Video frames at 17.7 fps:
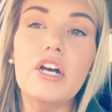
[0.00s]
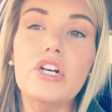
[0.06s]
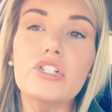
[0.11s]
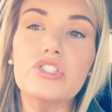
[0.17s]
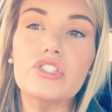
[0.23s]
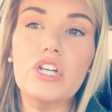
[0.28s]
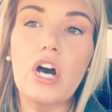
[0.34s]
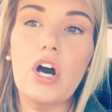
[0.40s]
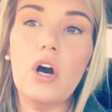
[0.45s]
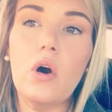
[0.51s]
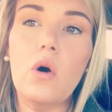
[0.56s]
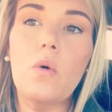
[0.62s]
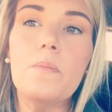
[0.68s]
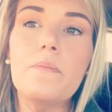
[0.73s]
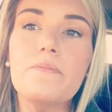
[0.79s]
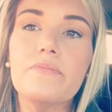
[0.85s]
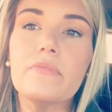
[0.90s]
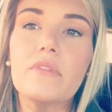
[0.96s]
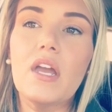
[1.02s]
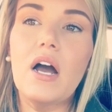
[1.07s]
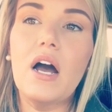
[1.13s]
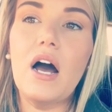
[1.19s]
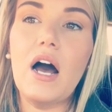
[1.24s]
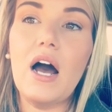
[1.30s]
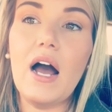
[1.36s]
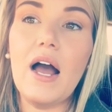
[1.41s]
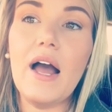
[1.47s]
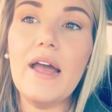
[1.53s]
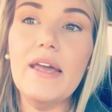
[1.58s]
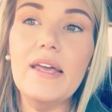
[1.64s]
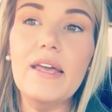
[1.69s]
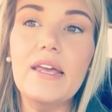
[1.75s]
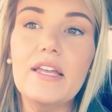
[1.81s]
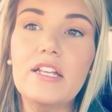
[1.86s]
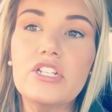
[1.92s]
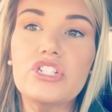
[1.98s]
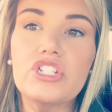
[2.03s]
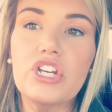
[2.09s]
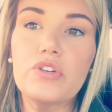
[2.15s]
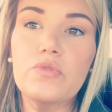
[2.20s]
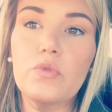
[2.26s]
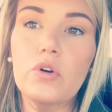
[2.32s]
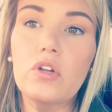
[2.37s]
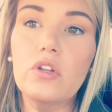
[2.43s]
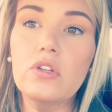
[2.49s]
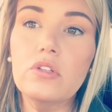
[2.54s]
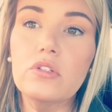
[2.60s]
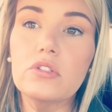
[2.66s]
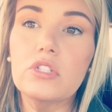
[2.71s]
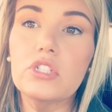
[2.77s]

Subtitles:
So I, in general,